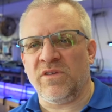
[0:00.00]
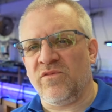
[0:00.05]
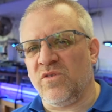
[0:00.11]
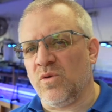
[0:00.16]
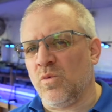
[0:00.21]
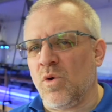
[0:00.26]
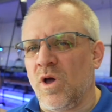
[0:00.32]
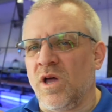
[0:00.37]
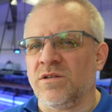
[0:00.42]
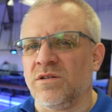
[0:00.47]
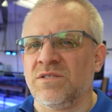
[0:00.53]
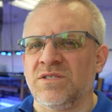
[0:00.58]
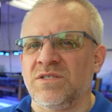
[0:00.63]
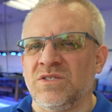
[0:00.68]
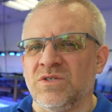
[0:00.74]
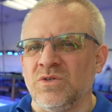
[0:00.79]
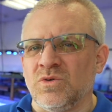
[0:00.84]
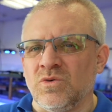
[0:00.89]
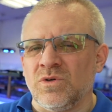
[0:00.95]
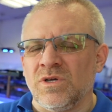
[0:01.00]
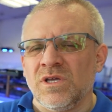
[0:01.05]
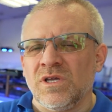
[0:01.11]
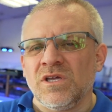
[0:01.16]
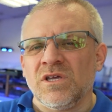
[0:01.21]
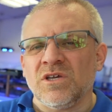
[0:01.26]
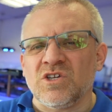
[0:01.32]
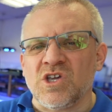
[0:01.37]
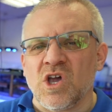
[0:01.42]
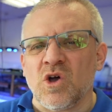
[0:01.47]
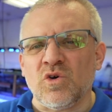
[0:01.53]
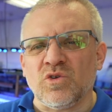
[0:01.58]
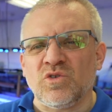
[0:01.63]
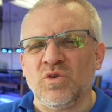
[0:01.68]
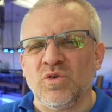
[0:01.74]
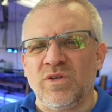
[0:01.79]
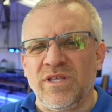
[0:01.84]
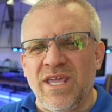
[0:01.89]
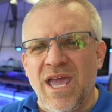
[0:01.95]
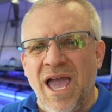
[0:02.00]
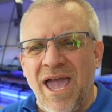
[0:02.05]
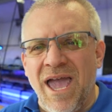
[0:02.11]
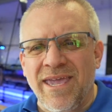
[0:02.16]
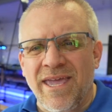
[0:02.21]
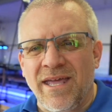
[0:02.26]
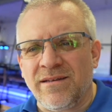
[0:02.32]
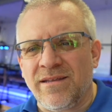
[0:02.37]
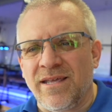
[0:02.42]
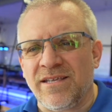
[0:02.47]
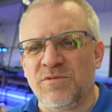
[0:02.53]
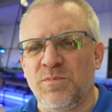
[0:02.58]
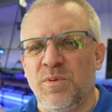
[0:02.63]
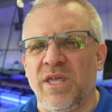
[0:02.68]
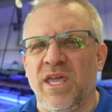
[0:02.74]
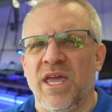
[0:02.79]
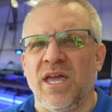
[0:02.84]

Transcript: if you want to go to the high-end S P